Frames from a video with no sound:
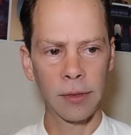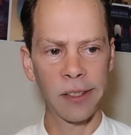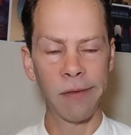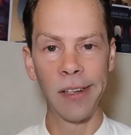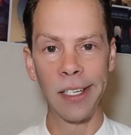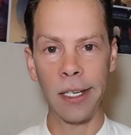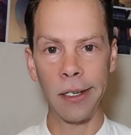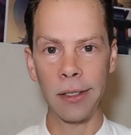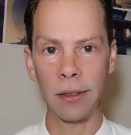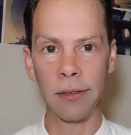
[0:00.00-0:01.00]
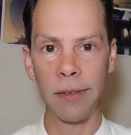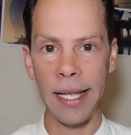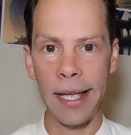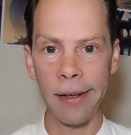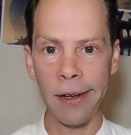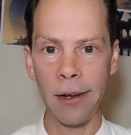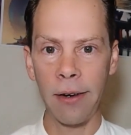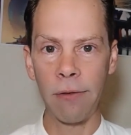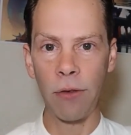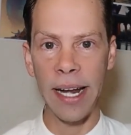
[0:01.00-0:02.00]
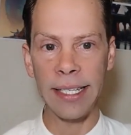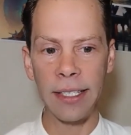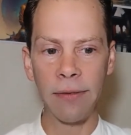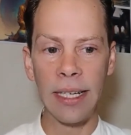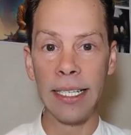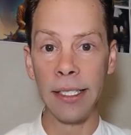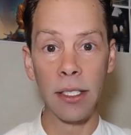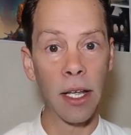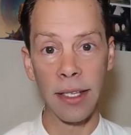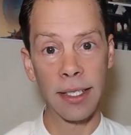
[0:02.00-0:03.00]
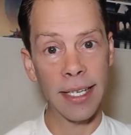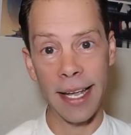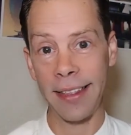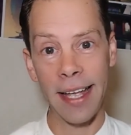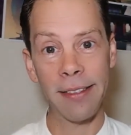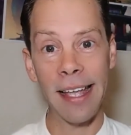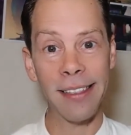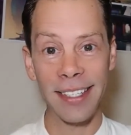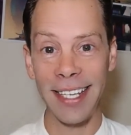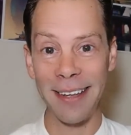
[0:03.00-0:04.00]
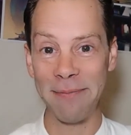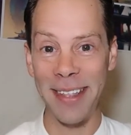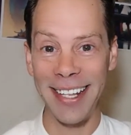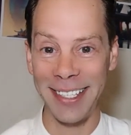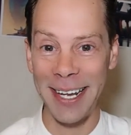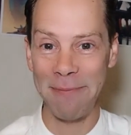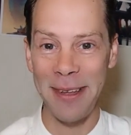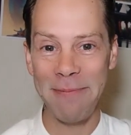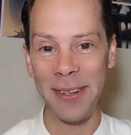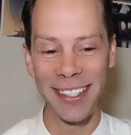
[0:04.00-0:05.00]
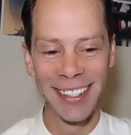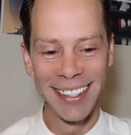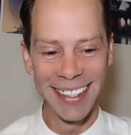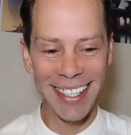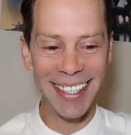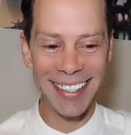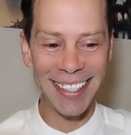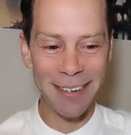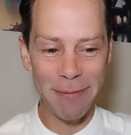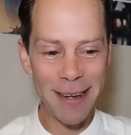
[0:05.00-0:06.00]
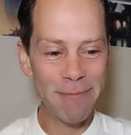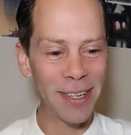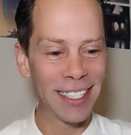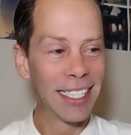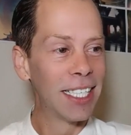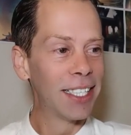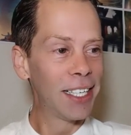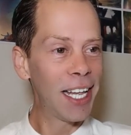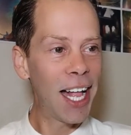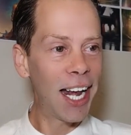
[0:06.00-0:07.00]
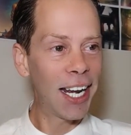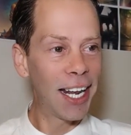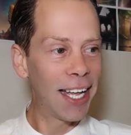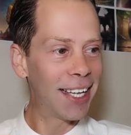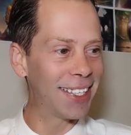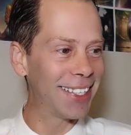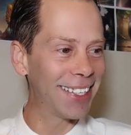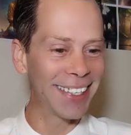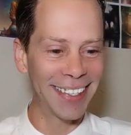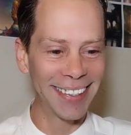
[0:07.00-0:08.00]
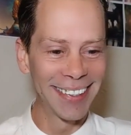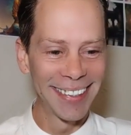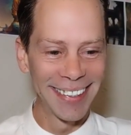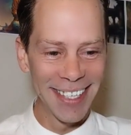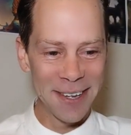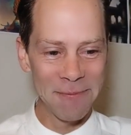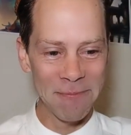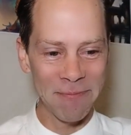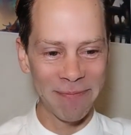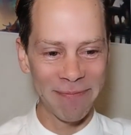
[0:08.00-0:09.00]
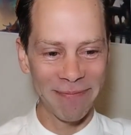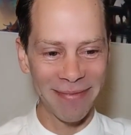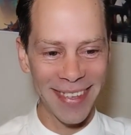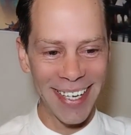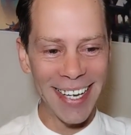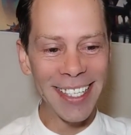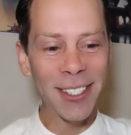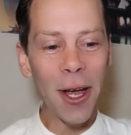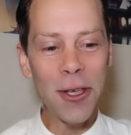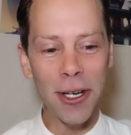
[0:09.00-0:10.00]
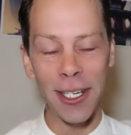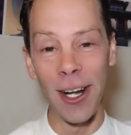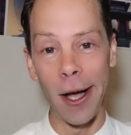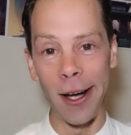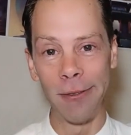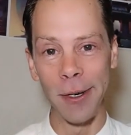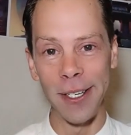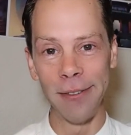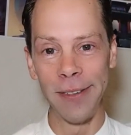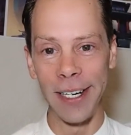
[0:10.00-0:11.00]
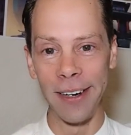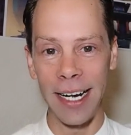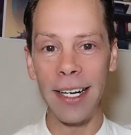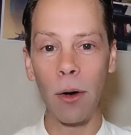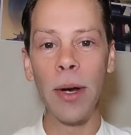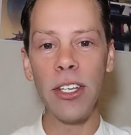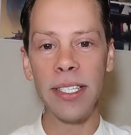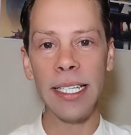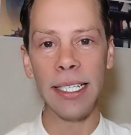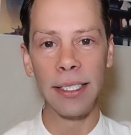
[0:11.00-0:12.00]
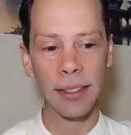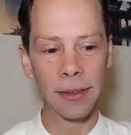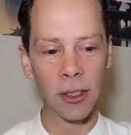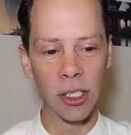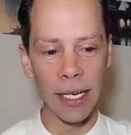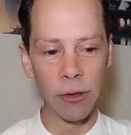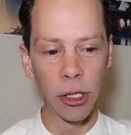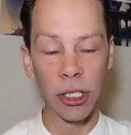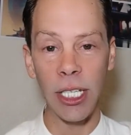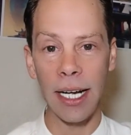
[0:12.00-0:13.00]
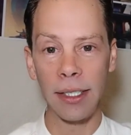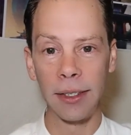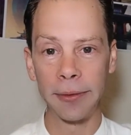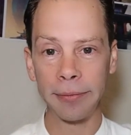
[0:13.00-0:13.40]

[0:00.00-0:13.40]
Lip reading: But, you know, friends and villains are the same. They're the same. They're the same people. They're the same people. La la la. You know. And it's so you can laugh when you figure it out, or when you see it. You can have a good chuckle.